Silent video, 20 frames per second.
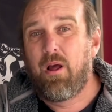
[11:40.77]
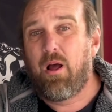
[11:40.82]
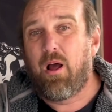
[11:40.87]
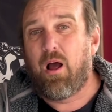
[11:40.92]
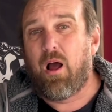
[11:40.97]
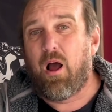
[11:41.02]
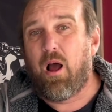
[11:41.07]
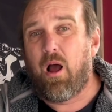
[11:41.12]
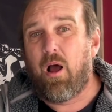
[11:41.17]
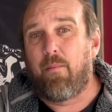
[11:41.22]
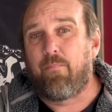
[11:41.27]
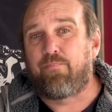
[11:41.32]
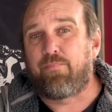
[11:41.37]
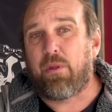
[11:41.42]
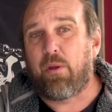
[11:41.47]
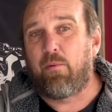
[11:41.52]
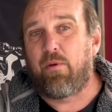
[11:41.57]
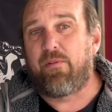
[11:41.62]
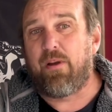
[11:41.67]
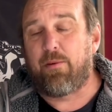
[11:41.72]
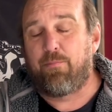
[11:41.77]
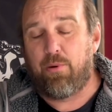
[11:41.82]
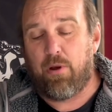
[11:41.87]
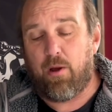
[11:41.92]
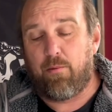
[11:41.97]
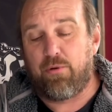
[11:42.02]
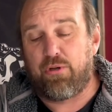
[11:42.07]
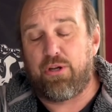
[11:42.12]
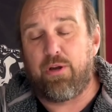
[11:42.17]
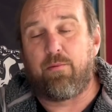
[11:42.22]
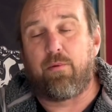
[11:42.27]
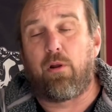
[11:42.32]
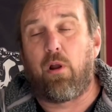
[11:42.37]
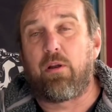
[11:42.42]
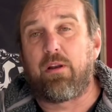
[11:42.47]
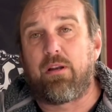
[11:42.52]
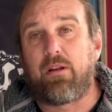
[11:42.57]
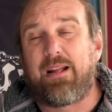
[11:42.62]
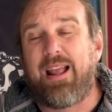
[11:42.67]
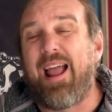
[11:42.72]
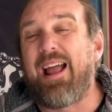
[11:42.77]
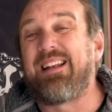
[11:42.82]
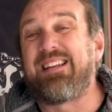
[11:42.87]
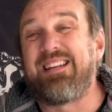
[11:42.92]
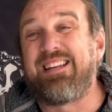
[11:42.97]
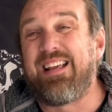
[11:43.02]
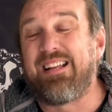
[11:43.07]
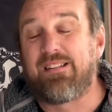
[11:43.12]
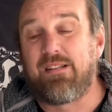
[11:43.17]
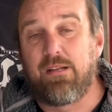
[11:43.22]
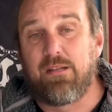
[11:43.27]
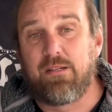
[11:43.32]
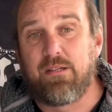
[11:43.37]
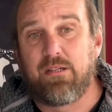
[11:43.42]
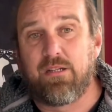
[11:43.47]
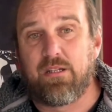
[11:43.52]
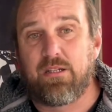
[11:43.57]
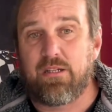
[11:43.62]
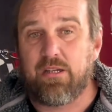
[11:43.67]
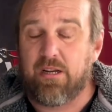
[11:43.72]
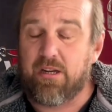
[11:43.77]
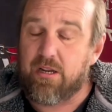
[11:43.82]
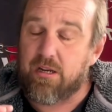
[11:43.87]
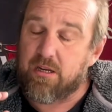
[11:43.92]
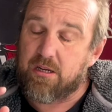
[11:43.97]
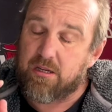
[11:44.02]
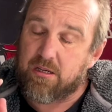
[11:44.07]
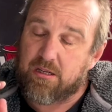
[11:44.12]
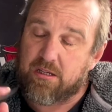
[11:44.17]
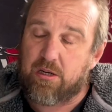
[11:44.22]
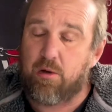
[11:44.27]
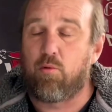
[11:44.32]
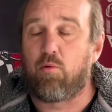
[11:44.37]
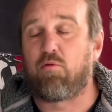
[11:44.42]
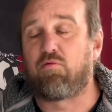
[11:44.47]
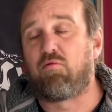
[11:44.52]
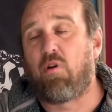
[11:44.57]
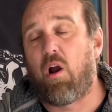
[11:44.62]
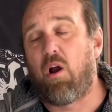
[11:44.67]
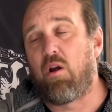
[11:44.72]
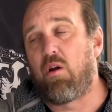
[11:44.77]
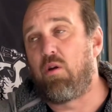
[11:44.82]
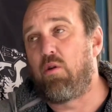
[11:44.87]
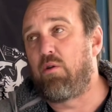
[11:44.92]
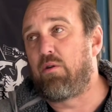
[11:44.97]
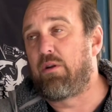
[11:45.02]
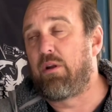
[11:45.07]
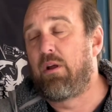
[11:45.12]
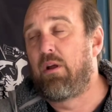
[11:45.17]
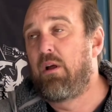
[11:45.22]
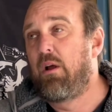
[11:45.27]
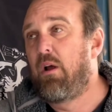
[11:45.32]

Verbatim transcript: Um, we've had to put up with shit with like Candy Kittens and Silk Road.